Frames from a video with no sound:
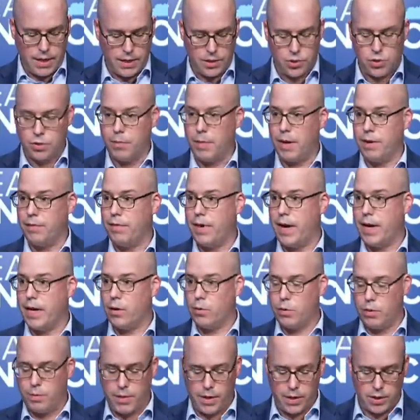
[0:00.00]
So my
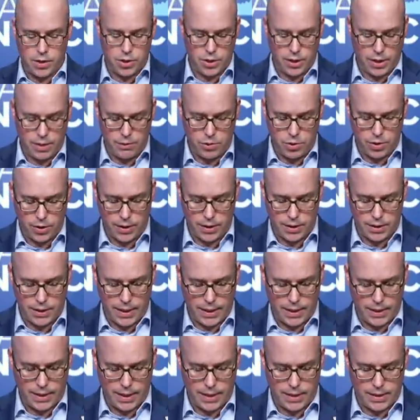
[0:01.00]
final remarks, James, you can
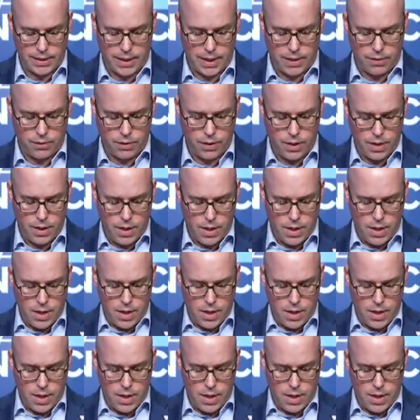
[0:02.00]
take that down.